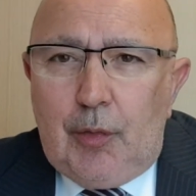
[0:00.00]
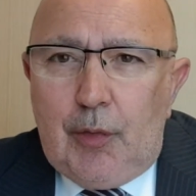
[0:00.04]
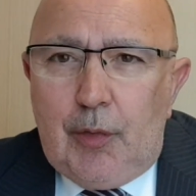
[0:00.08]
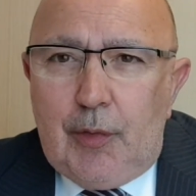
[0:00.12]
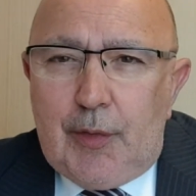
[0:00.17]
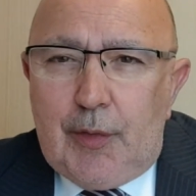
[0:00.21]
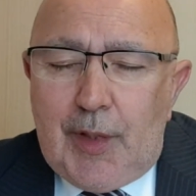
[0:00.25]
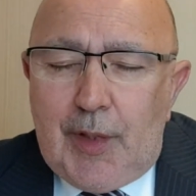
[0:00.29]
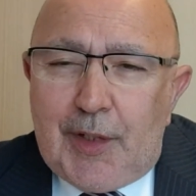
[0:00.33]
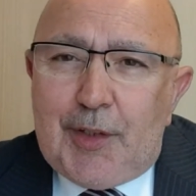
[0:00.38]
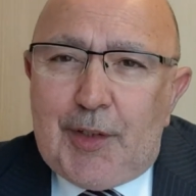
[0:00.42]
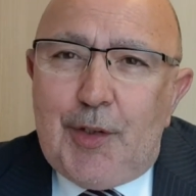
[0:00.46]

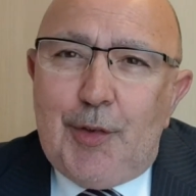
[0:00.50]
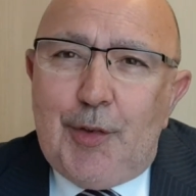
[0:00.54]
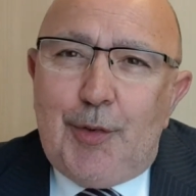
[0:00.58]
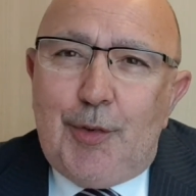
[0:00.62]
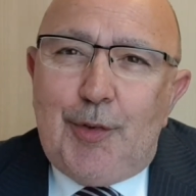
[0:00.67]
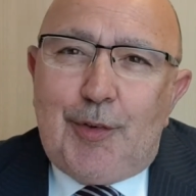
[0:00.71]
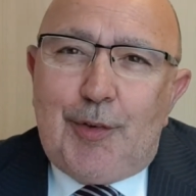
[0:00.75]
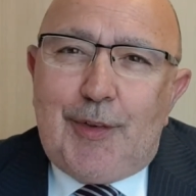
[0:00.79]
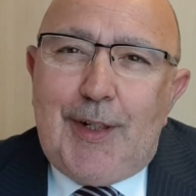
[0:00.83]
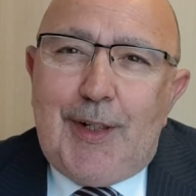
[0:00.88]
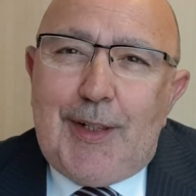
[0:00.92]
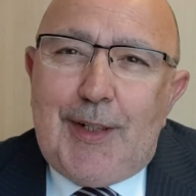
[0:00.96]
Thank
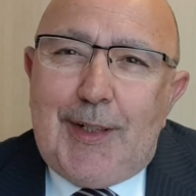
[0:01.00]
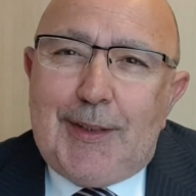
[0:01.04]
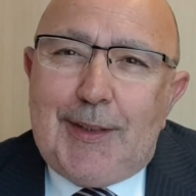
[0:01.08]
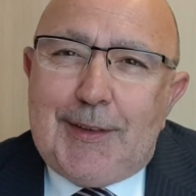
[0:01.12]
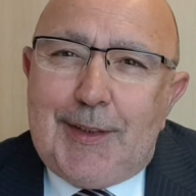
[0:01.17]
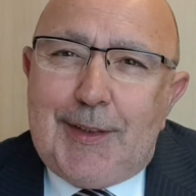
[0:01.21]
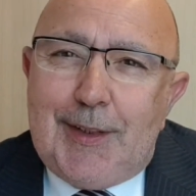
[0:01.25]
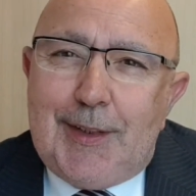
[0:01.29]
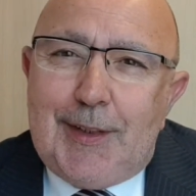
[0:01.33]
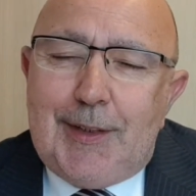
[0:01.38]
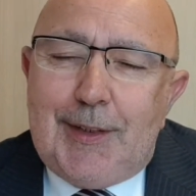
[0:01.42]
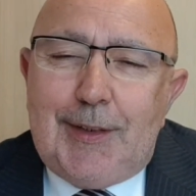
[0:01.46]
you,
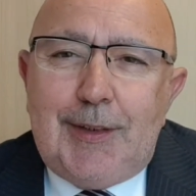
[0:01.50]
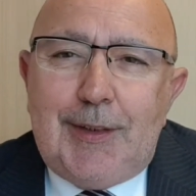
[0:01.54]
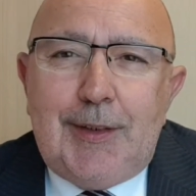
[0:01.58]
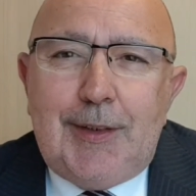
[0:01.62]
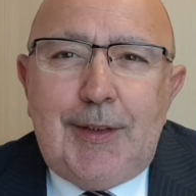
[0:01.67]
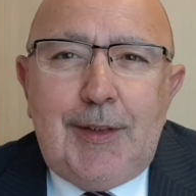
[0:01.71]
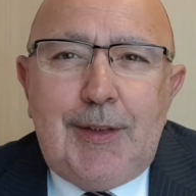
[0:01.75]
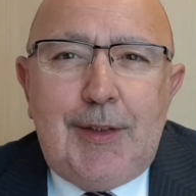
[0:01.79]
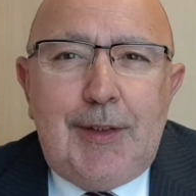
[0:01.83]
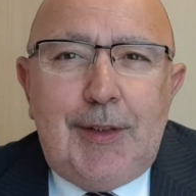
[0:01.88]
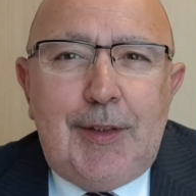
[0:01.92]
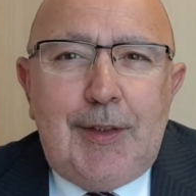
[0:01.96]
Renata.
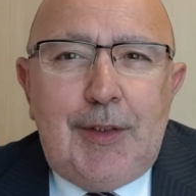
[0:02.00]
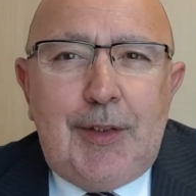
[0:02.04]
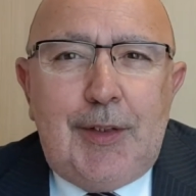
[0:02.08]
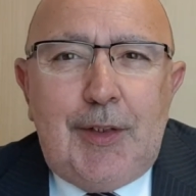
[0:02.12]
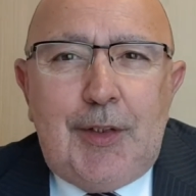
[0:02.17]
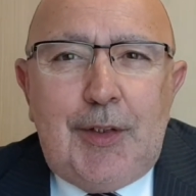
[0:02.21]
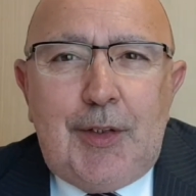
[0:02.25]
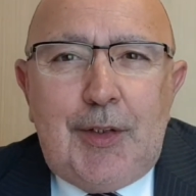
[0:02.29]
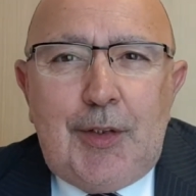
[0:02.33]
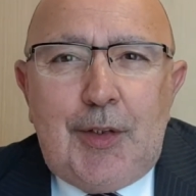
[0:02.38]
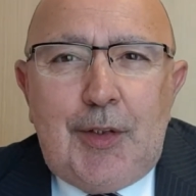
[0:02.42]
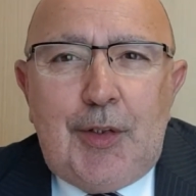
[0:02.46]

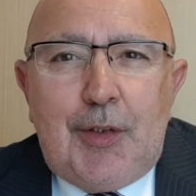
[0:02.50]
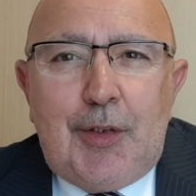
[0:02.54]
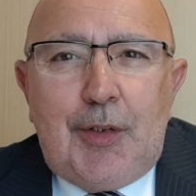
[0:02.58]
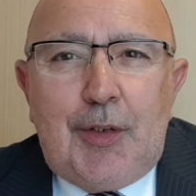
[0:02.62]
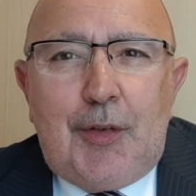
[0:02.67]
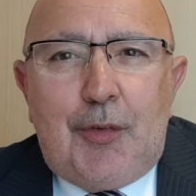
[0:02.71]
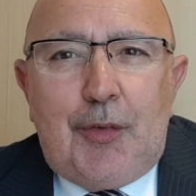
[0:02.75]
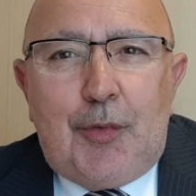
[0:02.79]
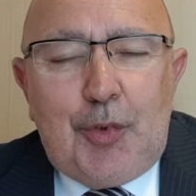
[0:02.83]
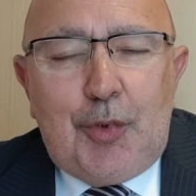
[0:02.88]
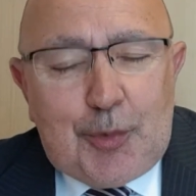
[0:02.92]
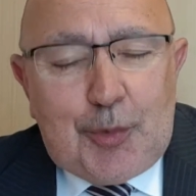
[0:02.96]

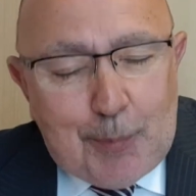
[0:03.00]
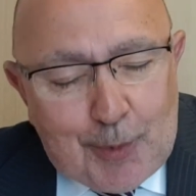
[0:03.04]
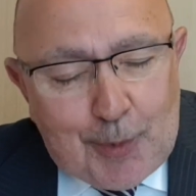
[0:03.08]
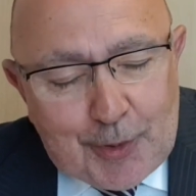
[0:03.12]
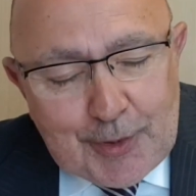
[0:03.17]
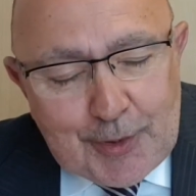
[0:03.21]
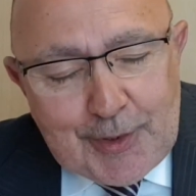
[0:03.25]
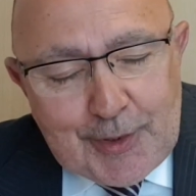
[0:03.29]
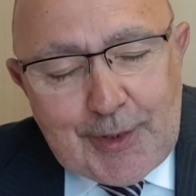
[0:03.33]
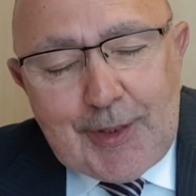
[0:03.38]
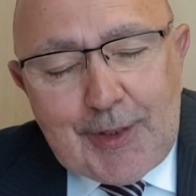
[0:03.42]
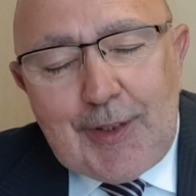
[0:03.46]
Good
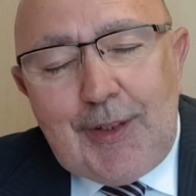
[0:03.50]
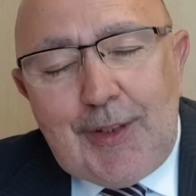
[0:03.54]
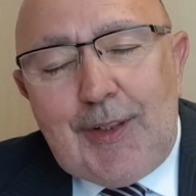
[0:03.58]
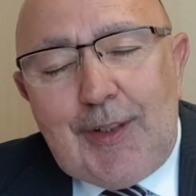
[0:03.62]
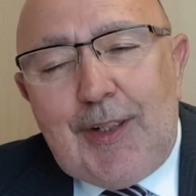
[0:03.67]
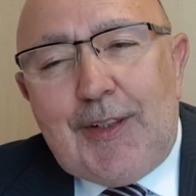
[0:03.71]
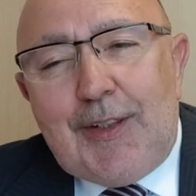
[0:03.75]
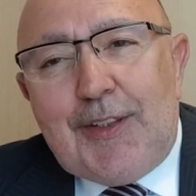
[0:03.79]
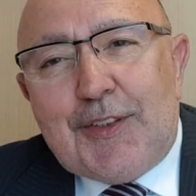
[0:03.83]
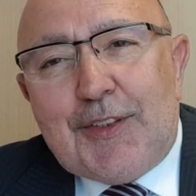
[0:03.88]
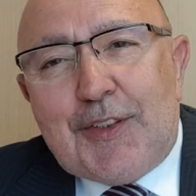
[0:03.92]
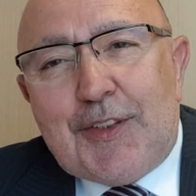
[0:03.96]
morning,
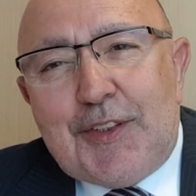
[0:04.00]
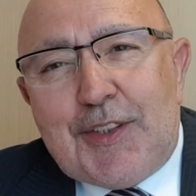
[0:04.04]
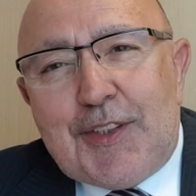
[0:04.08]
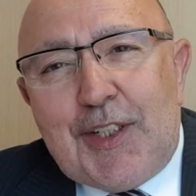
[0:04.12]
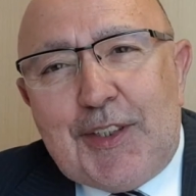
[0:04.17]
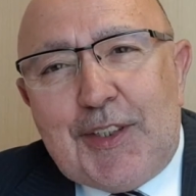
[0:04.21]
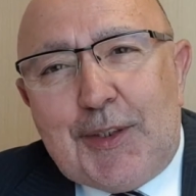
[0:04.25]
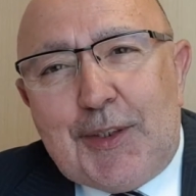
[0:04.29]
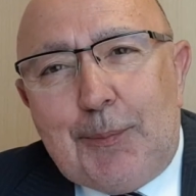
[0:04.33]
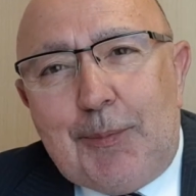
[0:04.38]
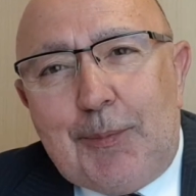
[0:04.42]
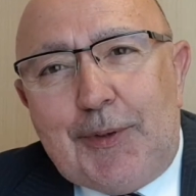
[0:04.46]
ladies and
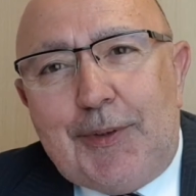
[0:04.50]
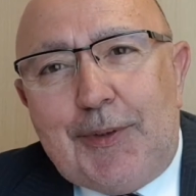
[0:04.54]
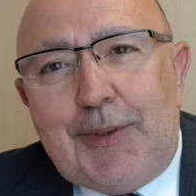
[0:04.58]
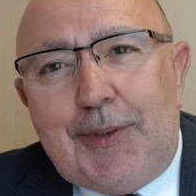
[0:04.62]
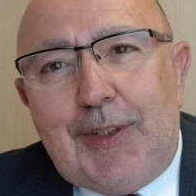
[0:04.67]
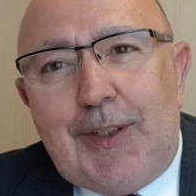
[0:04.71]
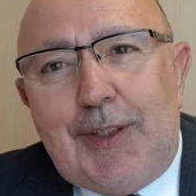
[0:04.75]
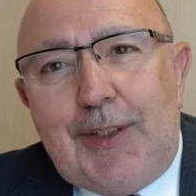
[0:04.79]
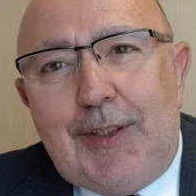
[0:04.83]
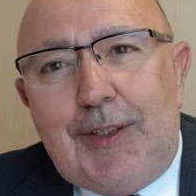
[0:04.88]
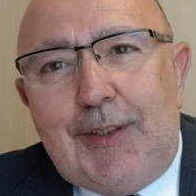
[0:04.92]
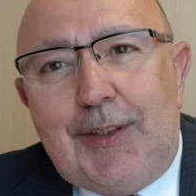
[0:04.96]
gentlemen,
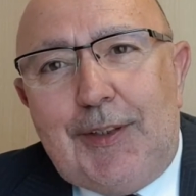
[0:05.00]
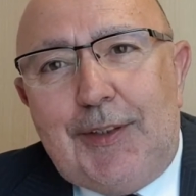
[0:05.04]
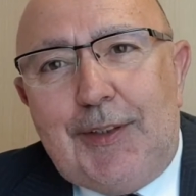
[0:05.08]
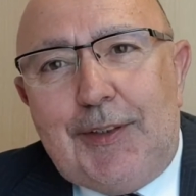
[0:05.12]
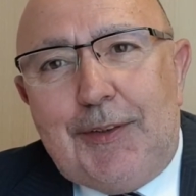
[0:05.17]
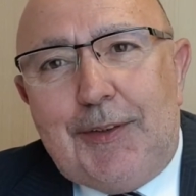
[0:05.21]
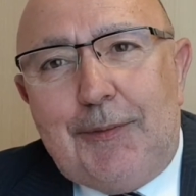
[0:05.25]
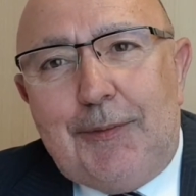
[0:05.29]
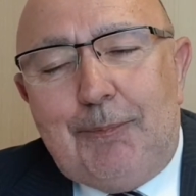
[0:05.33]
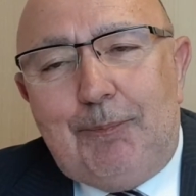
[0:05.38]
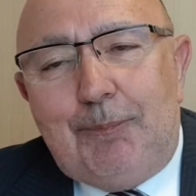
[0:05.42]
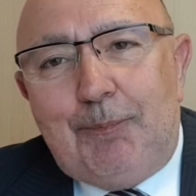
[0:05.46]
and
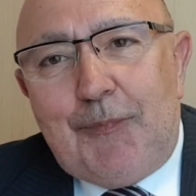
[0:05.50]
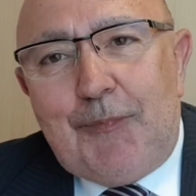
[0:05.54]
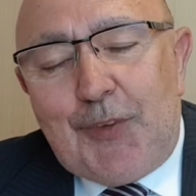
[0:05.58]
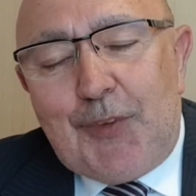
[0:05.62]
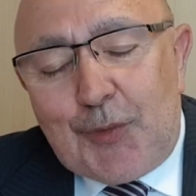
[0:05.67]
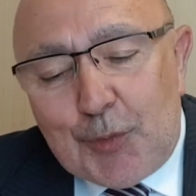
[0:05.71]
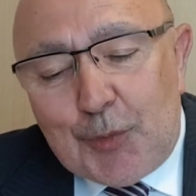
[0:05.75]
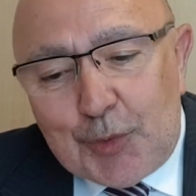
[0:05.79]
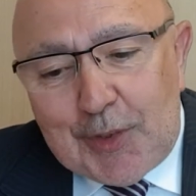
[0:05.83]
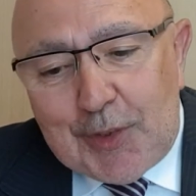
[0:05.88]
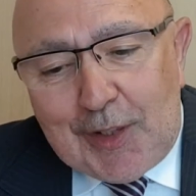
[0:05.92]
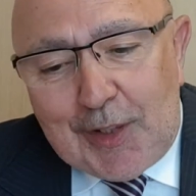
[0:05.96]

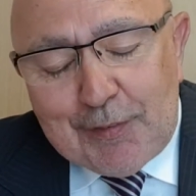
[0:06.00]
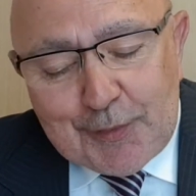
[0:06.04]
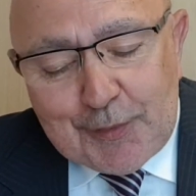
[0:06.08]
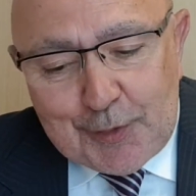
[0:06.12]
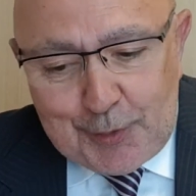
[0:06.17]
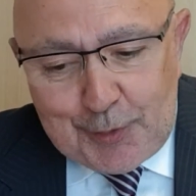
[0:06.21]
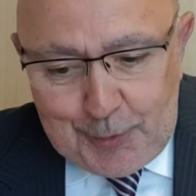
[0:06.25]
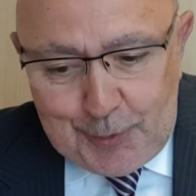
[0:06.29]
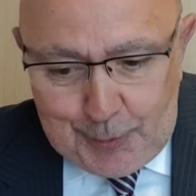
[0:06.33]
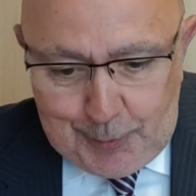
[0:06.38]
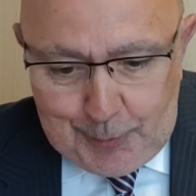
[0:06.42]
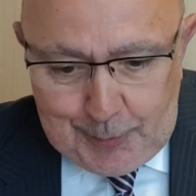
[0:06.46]
good
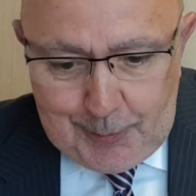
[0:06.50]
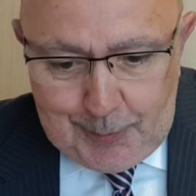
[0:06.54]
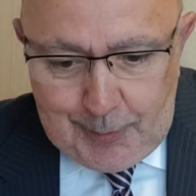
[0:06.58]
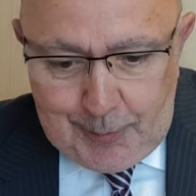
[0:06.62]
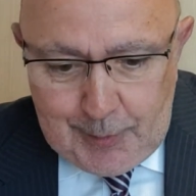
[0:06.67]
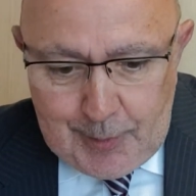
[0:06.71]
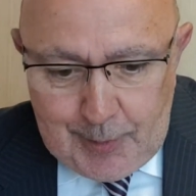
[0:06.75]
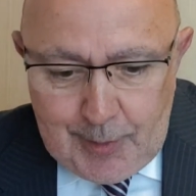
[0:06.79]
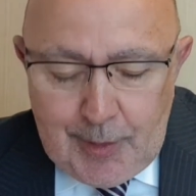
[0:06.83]
afternoon